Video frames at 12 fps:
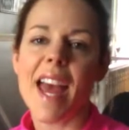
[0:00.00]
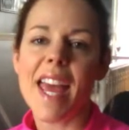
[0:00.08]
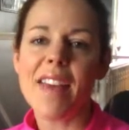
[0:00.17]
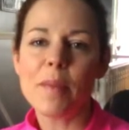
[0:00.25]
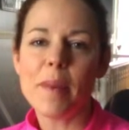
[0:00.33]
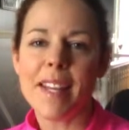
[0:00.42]

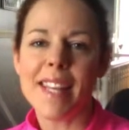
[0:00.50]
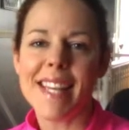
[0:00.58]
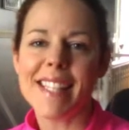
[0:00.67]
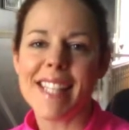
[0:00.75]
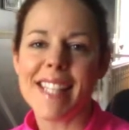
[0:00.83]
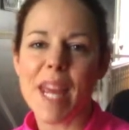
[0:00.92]
everybody,
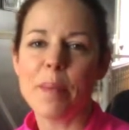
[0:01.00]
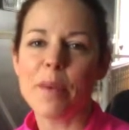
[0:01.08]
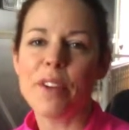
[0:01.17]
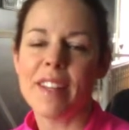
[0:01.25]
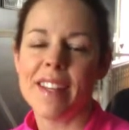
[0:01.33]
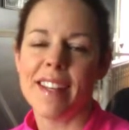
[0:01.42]
it's
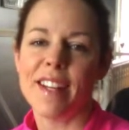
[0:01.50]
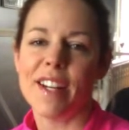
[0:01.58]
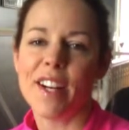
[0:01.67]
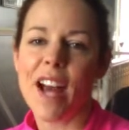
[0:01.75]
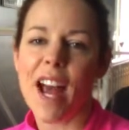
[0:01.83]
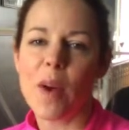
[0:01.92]
April
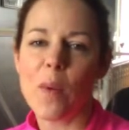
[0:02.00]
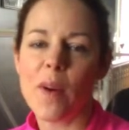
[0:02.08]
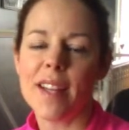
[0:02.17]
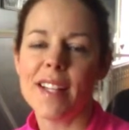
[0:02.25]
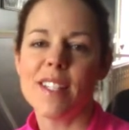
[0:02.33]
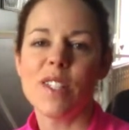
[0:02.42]
here. I
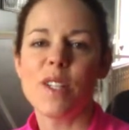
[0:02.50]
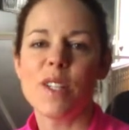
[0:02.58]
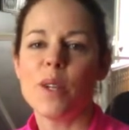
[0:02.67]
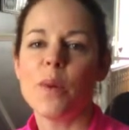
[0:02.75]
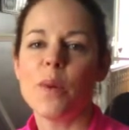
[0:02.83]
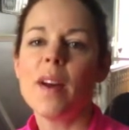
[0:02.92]
wanted
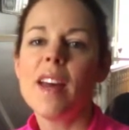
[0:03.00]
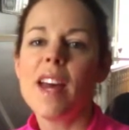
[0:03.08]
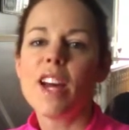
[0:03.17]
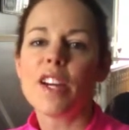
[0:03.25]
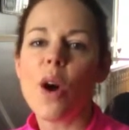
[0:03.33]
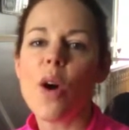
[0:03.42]
to
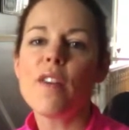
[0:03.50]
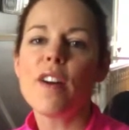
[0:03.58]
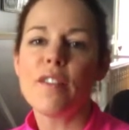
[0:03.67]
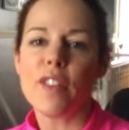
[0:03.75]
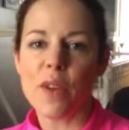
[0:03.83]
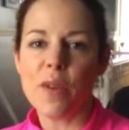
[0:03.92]
go over a
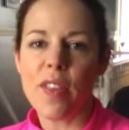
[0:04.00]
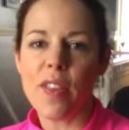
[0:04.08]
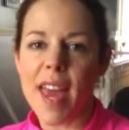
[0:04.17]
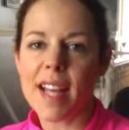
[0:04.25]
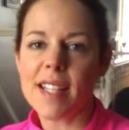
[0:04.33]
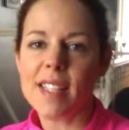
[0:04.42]
few
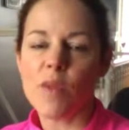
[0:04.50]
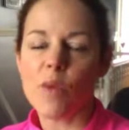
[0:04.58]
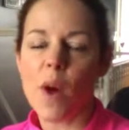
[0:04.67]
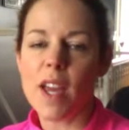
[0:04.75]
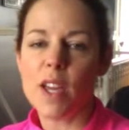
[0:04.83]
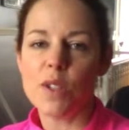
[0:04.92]
things of
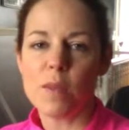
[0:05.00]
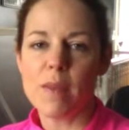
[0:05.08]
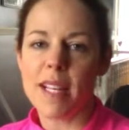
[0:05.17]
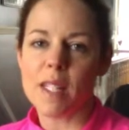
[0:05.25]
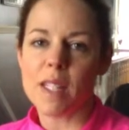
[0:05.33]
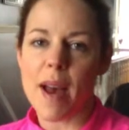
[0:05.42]
what you should be
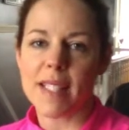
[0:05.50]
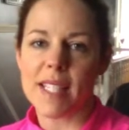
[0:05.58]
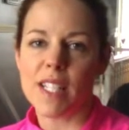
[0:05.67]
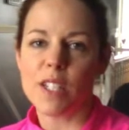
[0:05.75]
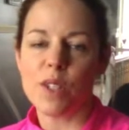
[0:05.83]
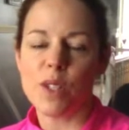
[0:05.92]

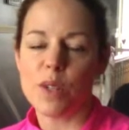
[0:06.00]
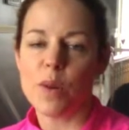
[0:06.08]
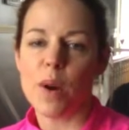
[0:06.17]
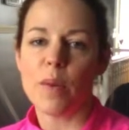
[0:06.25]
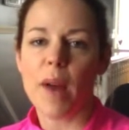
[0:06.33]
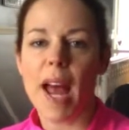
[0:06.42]
expecting to
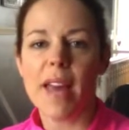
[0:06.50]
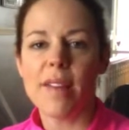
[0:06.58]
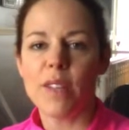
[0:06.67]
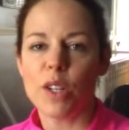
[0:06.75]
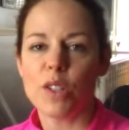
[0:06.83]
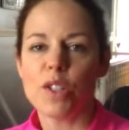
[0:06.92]

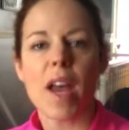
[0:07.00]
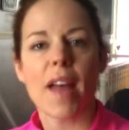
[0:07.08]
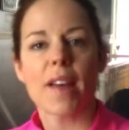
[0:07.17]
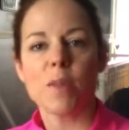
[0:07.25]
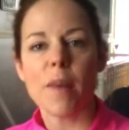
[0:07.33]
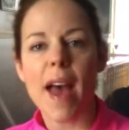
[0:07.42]
arrive in your
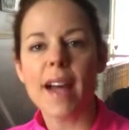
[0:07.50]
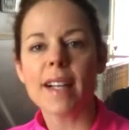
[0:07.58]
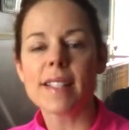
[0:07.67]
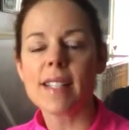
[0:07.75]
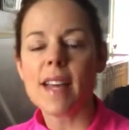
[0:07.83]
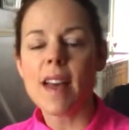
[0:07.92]
challenge packs.
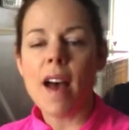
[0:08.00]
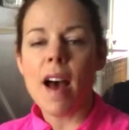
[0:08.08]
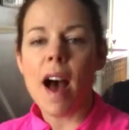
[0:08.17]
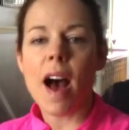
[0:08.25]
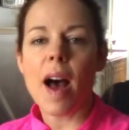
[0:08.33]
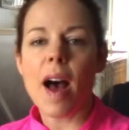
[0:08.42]

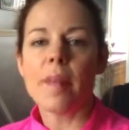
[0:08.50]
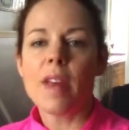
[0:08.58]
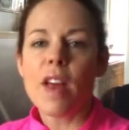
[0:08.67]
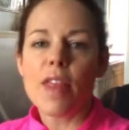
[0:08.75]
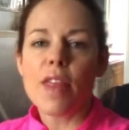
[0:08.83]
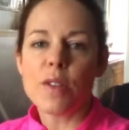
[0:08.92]

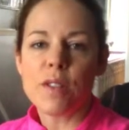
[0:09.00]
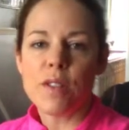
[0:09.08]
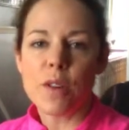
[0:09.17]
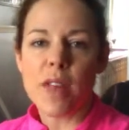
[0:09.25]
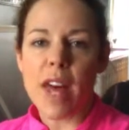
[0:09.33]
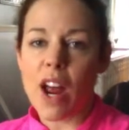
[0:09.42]
Those of
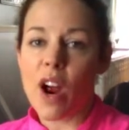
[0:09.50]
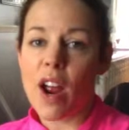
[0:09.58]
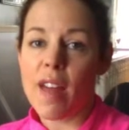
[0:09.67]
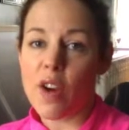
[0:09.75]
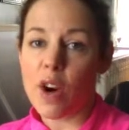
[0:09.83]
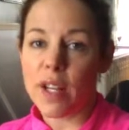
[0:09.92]
you that
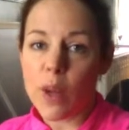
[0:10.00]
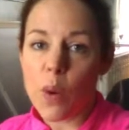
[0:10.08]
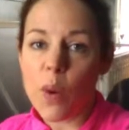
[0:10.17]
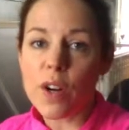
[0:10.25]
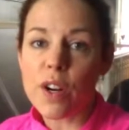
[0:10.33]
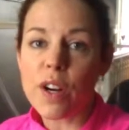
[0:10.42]
have already
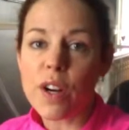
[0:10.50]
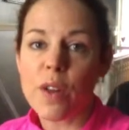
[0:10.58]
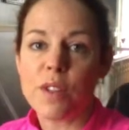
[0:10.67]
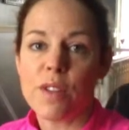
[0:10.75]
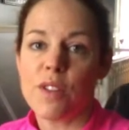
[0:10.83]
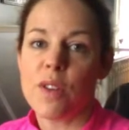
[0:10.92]
ordered,
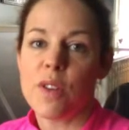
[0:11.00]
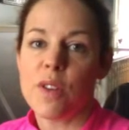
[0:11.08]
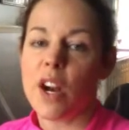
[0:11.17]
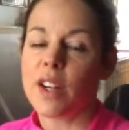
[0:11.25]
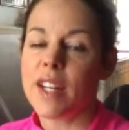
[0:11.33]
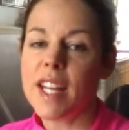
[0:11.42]
those of you that
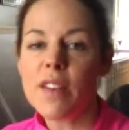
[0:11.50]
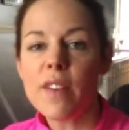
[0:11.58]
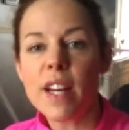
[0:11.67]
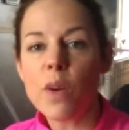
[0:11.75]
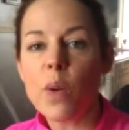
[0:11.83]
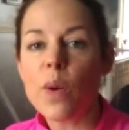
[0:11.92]
are getting ready
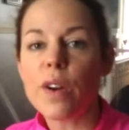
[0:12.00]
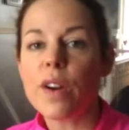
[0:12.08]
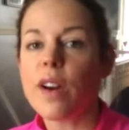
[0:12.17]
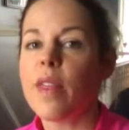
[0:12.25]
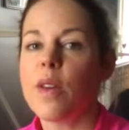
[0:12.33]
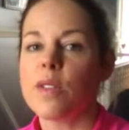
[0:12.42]
to order,
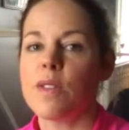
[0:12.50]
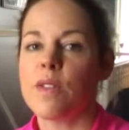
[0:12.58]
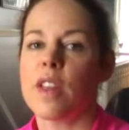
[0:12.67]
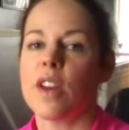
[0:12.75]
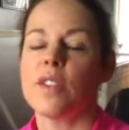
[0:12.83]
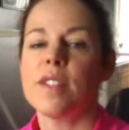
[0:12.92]
and those of you
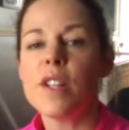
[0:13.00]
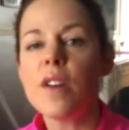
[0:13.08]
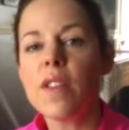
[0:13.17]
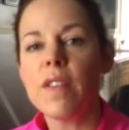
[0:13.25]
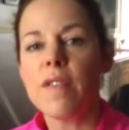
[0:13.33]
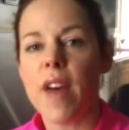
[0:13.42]
that are still
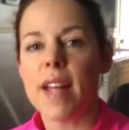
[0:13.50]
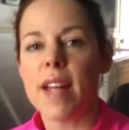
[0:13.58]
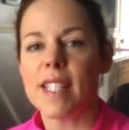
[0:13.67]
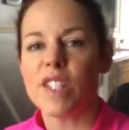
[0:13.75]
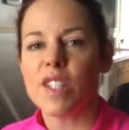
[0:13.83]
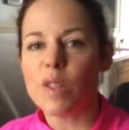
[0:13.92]
on the fence
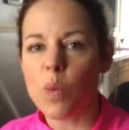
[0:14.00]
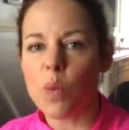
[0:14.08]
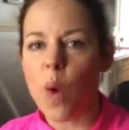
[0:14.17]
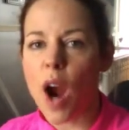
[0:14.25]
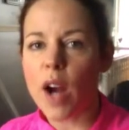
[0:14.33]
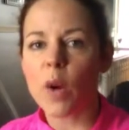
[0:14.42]
and just
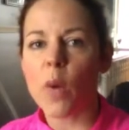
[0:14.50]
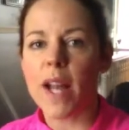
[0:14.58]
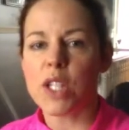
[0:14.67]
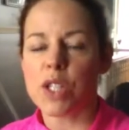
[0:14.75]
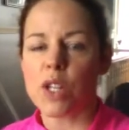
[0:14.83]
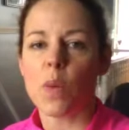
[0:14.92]
aren't
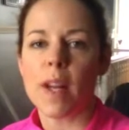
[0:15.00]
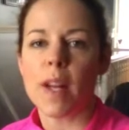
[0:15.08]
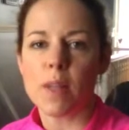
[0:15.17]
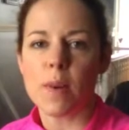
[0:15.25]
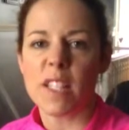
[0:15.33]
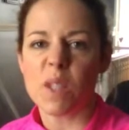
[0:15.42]
quite sure what
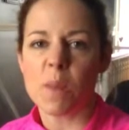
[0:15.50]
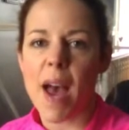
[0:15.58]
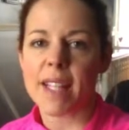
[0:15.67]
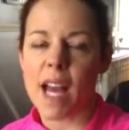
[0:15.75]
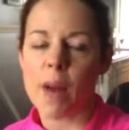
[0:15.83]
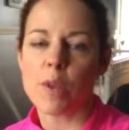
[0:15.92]
to
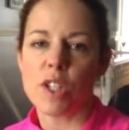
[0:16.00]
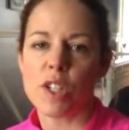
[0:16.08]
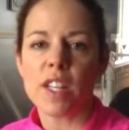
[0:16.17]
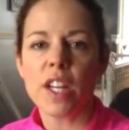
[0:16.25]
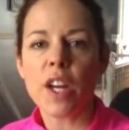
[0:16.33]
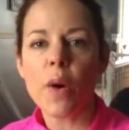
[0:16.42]
expect, I was just
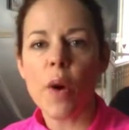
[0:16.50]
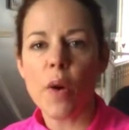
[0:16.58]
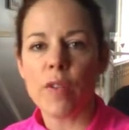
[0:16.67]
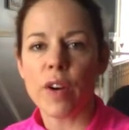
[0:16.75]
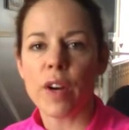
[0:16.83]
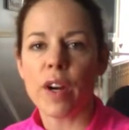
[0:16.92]
going to go
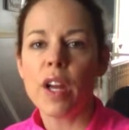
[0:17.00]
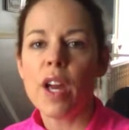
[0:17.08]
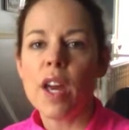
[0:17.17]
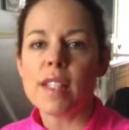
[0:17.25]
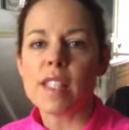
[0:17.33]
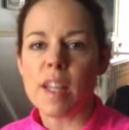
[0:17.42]
over
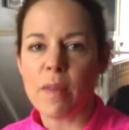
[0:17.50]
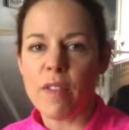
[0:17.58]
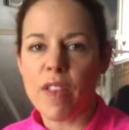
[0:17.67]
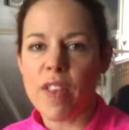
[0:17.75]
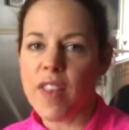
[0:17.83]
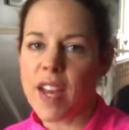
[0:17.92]
some of
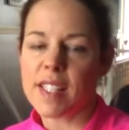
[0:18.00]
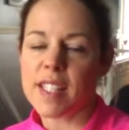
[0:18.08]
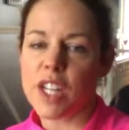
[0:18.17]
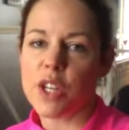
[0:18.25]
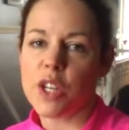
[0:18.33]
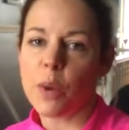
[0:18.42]
the things
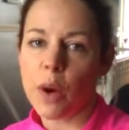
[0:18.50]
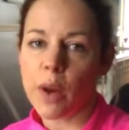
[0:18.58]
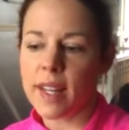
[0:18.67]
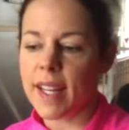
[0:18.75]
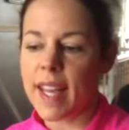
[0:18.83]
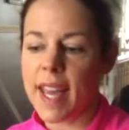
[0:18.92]
that you are
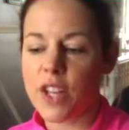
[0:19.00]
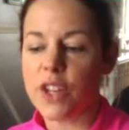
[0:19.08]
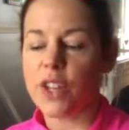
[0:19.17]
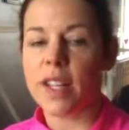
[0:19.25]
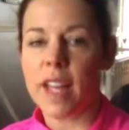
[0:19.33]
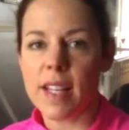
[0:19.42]
going to get in
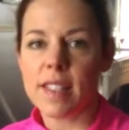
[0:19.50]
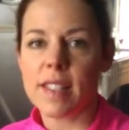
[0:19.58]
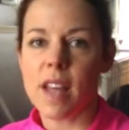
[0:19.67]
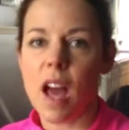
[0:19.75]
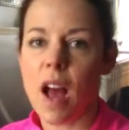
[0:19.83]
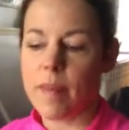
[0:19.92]
your kits
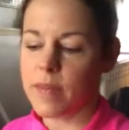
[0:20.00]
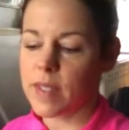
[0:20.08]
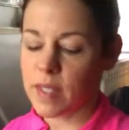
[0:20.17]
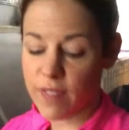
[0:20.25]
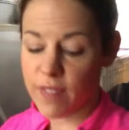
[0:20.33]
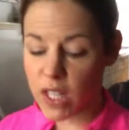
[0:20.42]

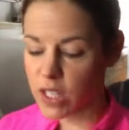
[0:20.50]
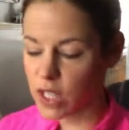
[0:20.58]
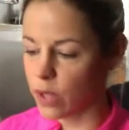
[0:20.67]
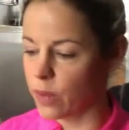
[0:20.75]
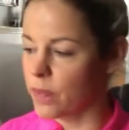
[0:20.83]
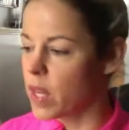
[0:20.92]
very soon.
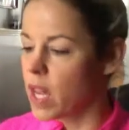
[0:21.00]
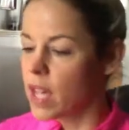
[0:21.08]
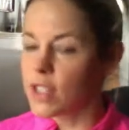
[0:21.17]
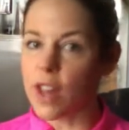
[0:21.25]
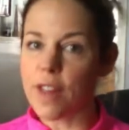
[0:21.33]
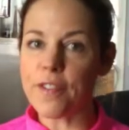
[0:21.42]

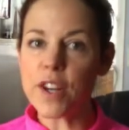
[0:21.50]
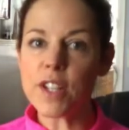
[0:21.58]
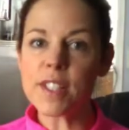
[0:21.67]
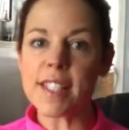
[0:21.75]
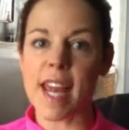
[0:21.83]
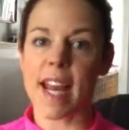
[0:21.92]
So the
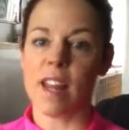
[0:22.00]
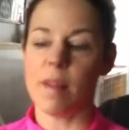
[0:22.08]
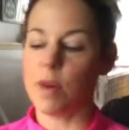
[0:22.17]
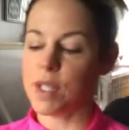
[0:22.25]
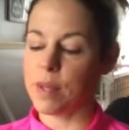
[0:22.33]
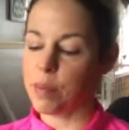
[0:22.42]
first thing and the
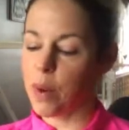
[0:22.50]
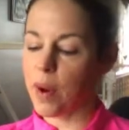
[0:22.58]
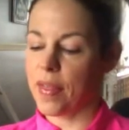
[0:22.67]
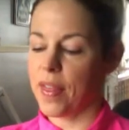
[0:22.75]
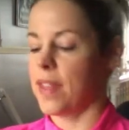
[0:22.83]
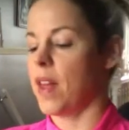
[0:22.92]
most
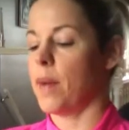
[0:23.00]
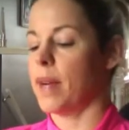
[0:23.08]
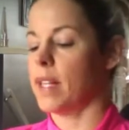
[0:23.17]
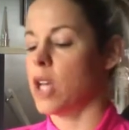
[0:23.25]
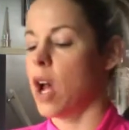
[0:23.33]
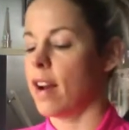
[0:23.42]
important thing that I
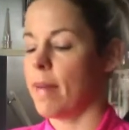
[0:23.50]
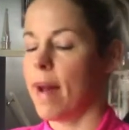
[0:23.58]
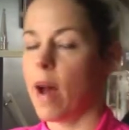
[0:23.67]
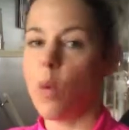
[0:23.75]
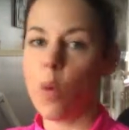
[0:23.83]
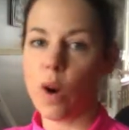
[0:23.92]
want to talk
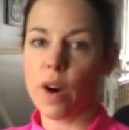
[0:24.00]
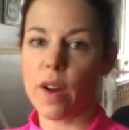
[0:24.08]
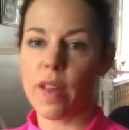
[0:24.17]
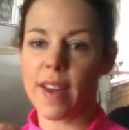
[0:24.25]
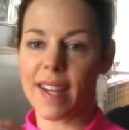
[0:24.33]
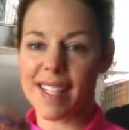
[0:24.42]
about were
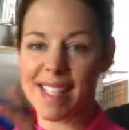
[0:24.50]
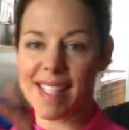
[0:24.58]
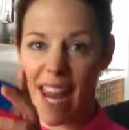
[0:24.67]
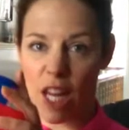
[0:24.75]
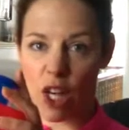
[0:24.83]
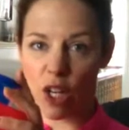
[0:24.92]
the
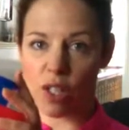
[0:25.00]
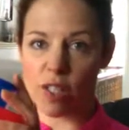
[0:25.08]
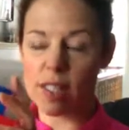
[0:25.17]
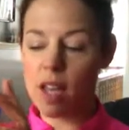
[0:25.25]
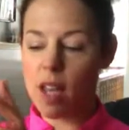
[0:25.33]
containers.